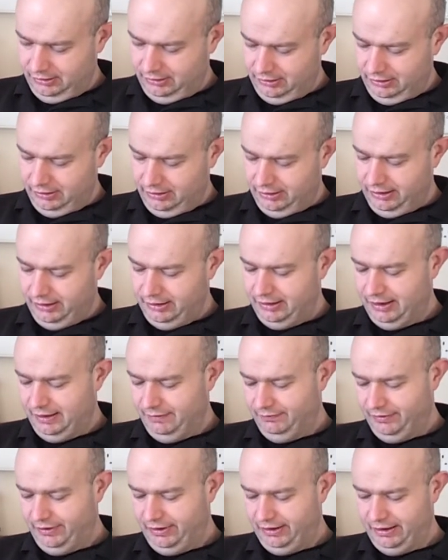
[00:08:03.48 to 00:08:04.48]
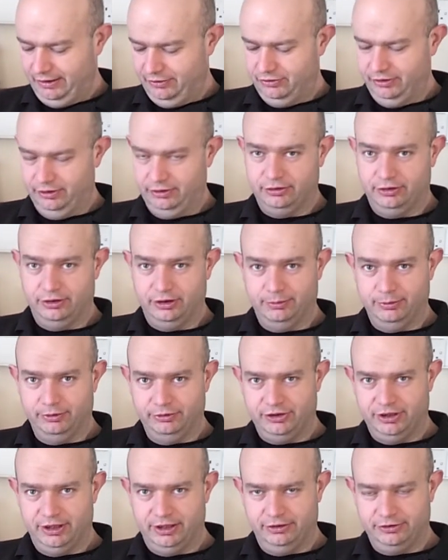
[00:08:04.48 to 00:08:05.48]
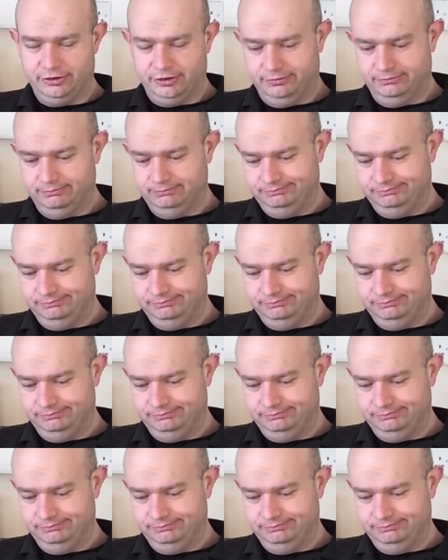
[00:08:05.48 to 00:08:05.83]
and have an electric turbocharger.